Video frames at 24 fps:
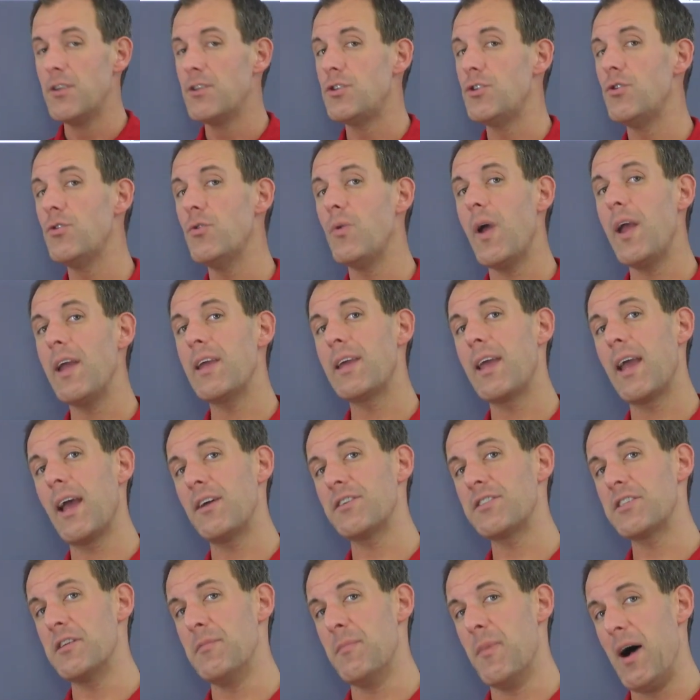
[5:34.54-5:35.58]
to a
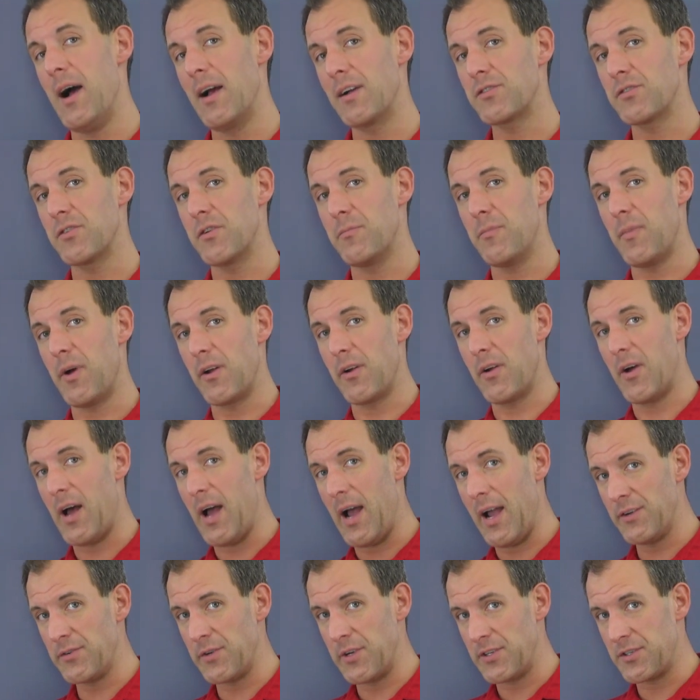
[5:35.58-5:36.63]
calcium oxalate
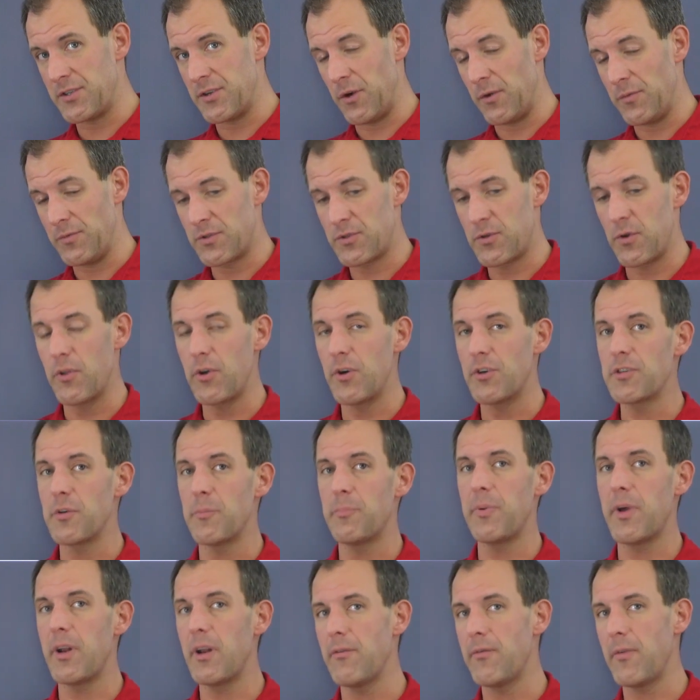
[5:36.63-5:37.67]
monohydrate stone. So there's a
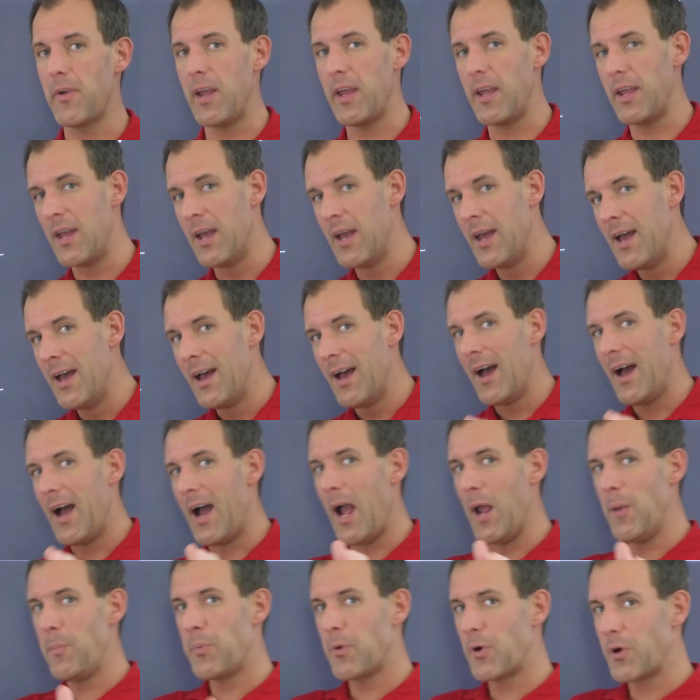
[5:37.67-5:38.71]
bit of a
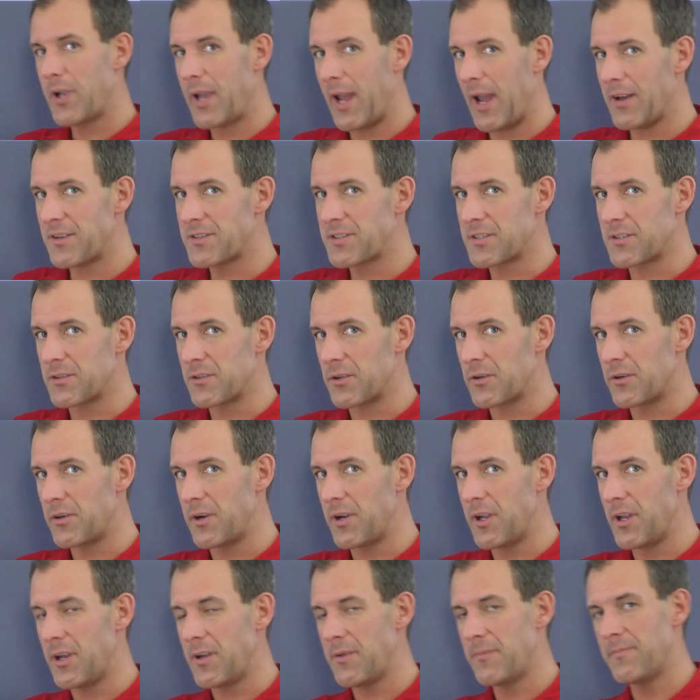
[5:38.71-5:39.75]

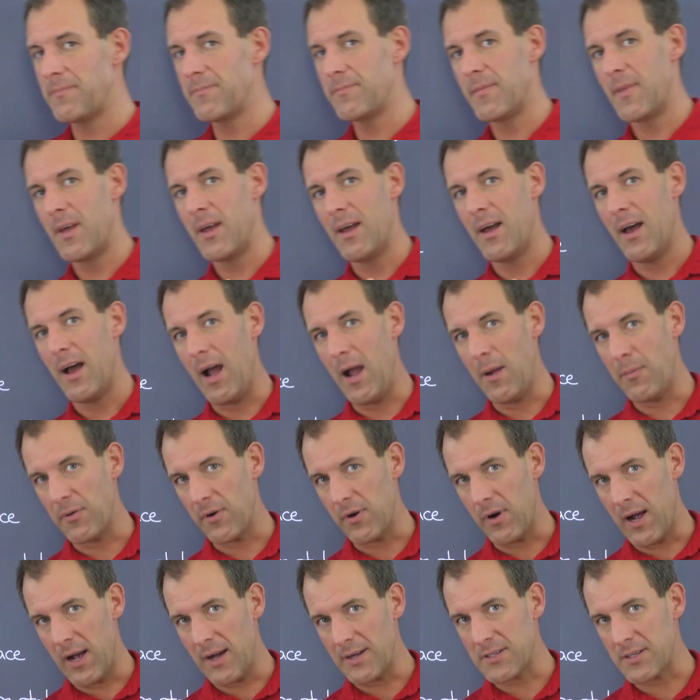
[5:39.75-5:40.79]
hypercalciuria,
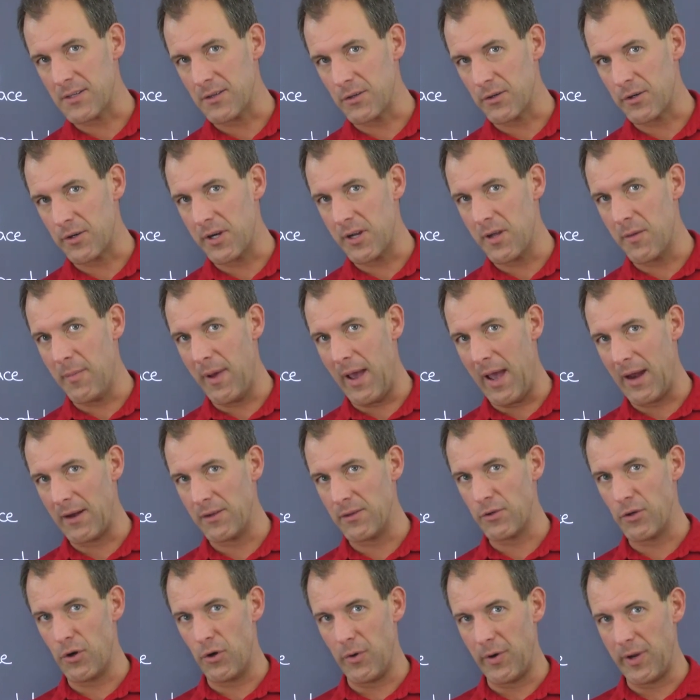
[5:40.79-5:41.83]
hyperoxaluria
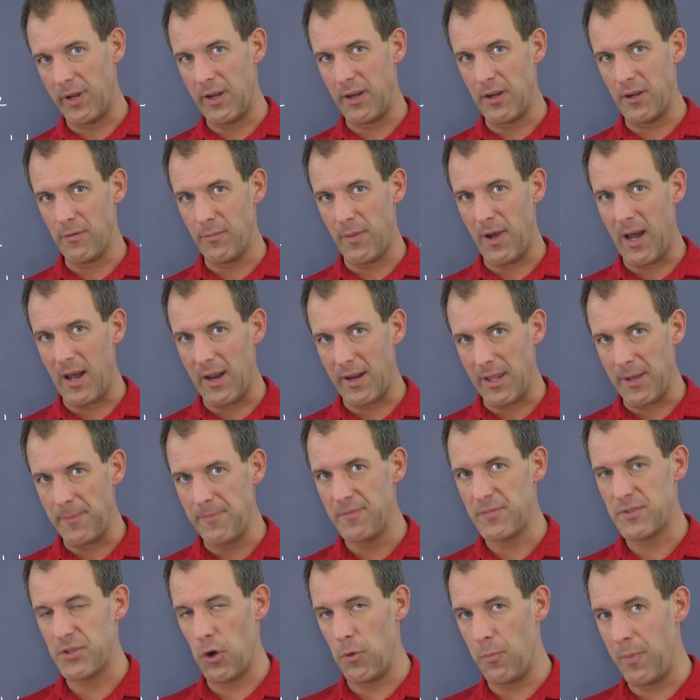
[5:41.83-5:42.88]
battle going in your body.
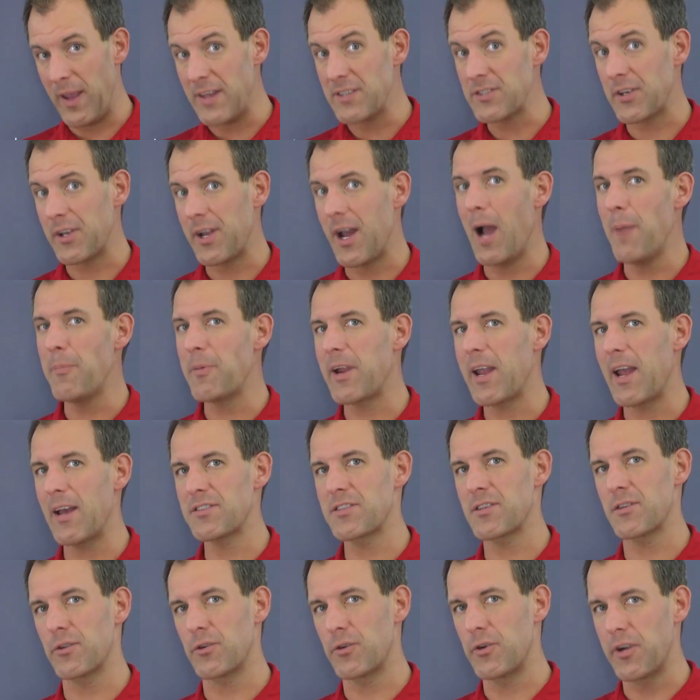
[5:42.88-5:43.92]
So basically,
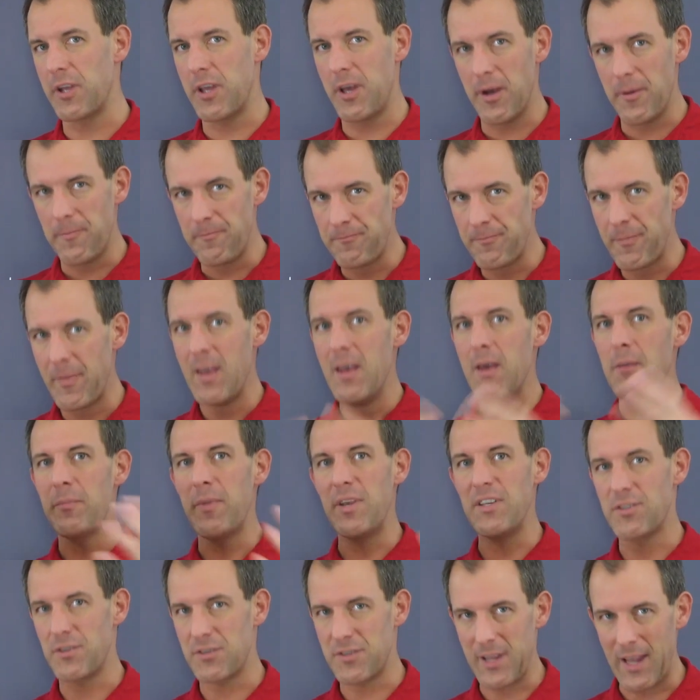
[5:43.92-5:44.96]
hypercalciuria
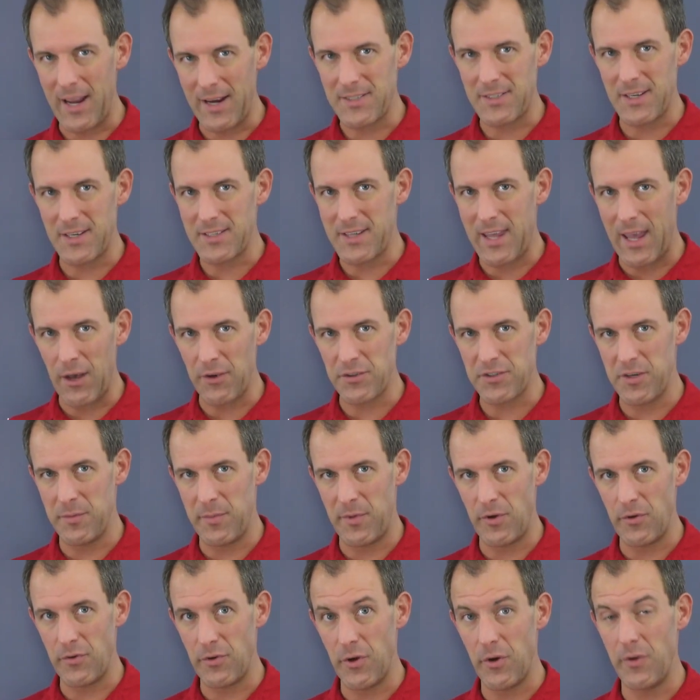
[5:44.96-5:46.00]
means there's excess calcium
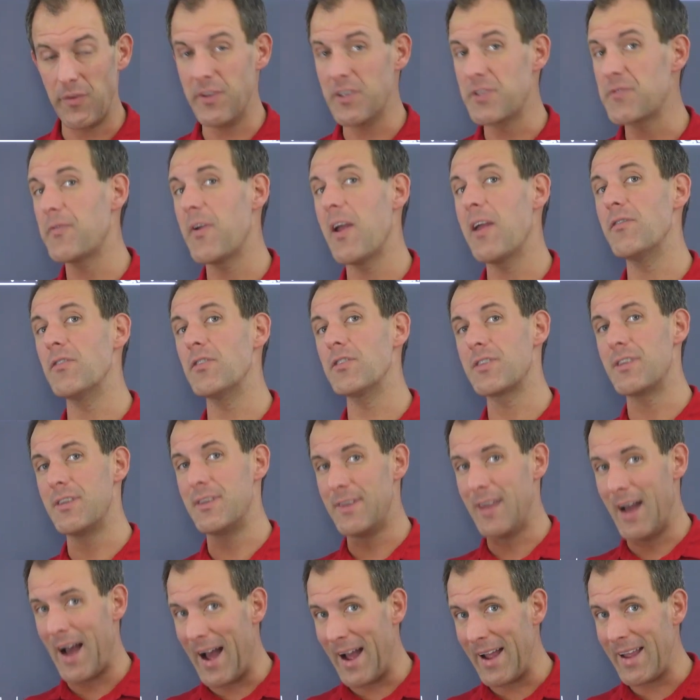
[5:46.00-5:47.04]
in your urine. This favors
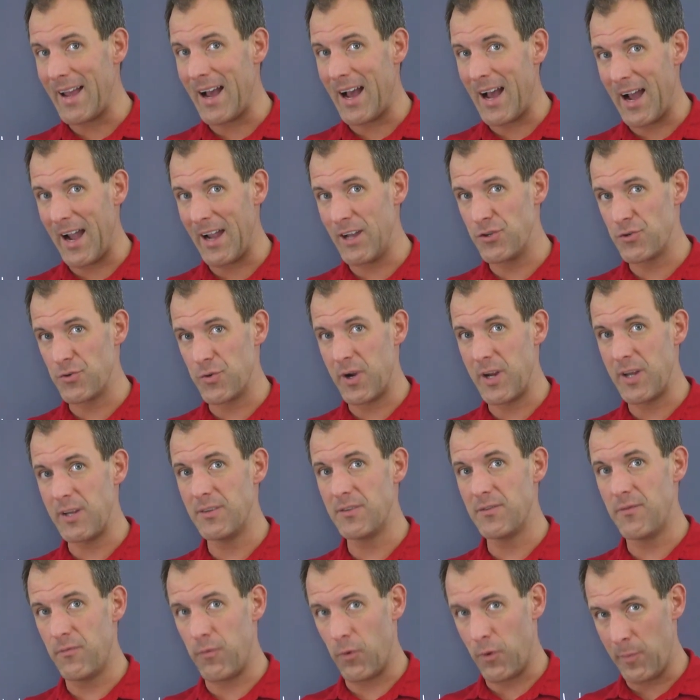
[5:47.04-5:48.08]
dihydrate
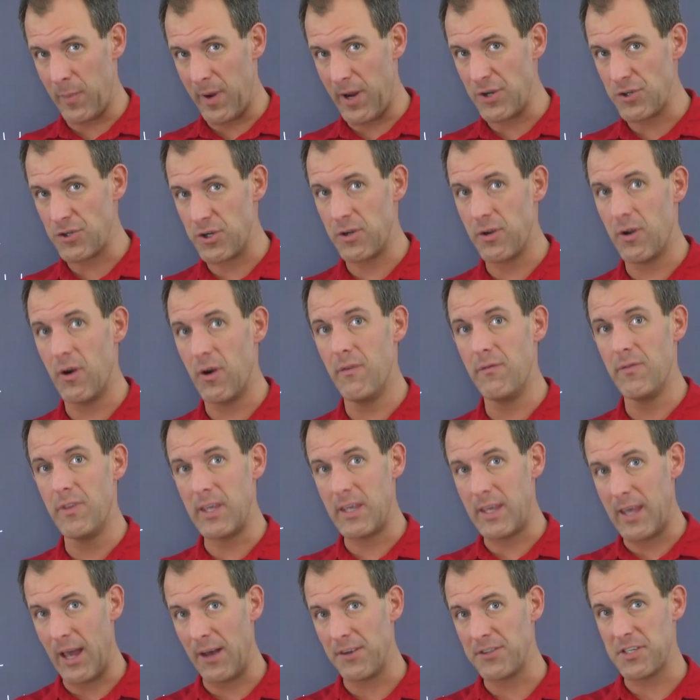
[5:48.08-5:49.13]
formation of the
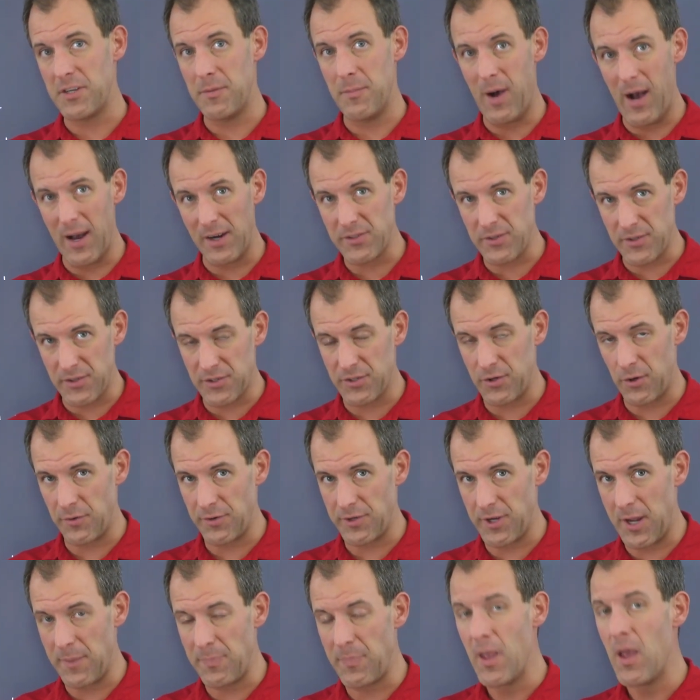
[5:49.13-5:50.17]
calcium oxalate stone
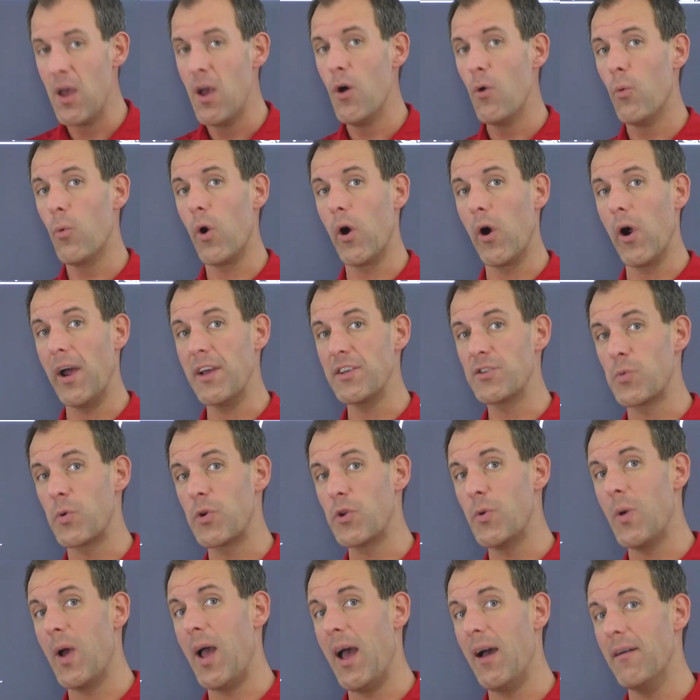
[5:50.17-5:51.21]
type. Whereas when
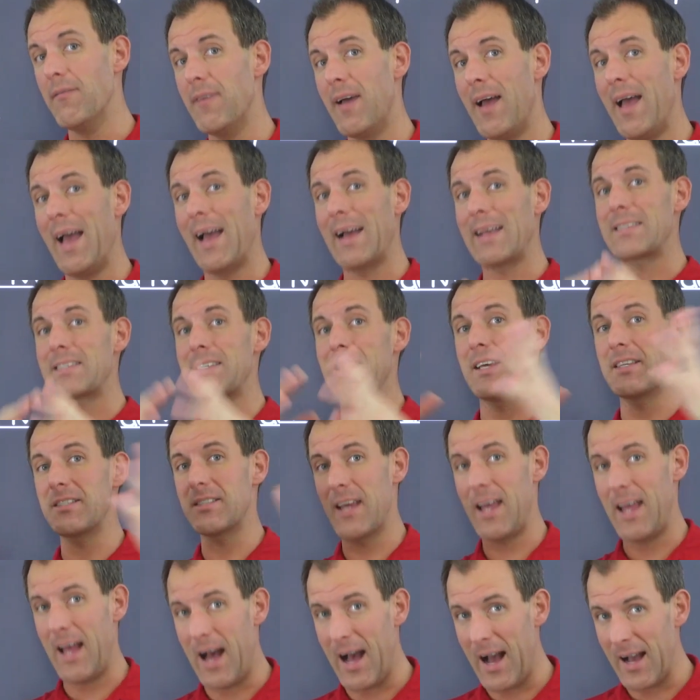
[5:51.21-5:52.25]
you have excess
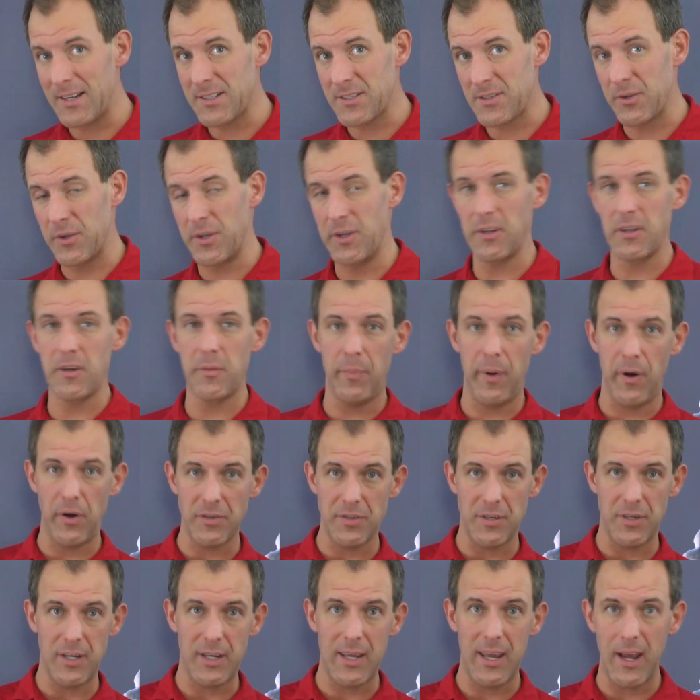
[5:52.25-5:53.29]
oxalate in
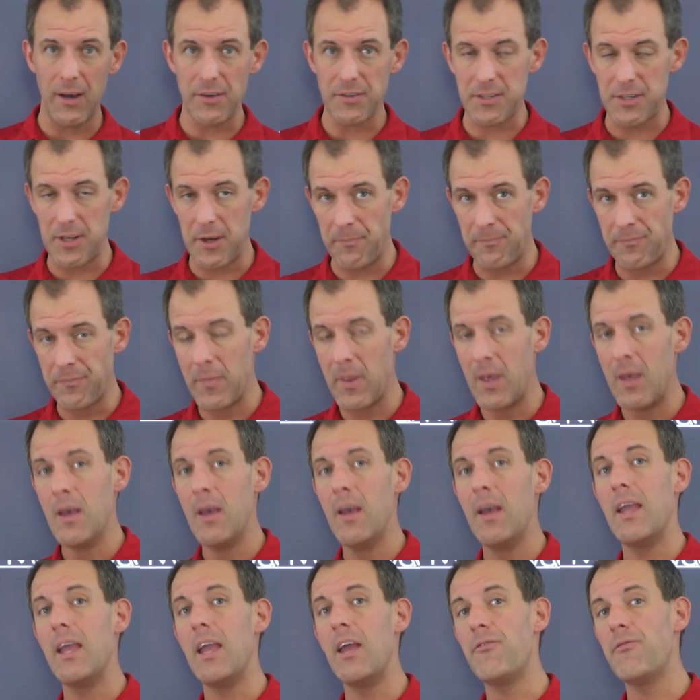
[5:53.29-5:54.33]
comparison to calcium,
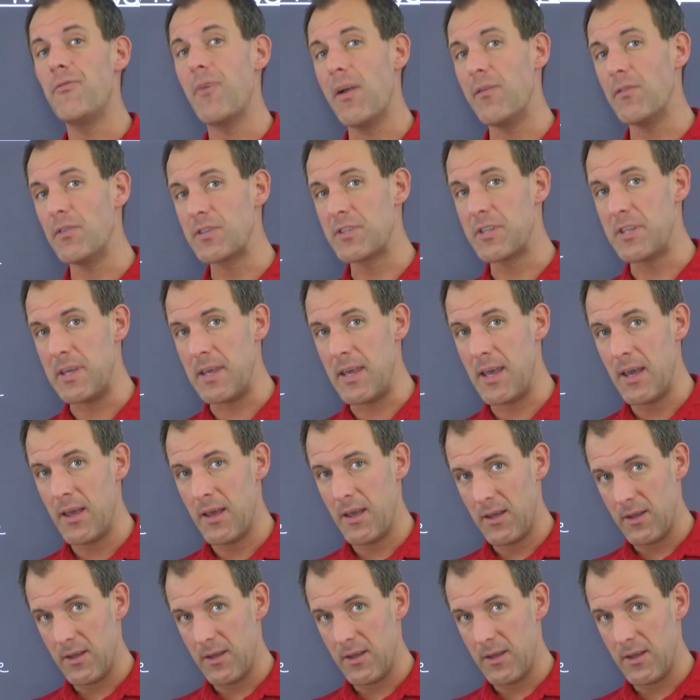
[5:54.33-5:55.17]
it favors the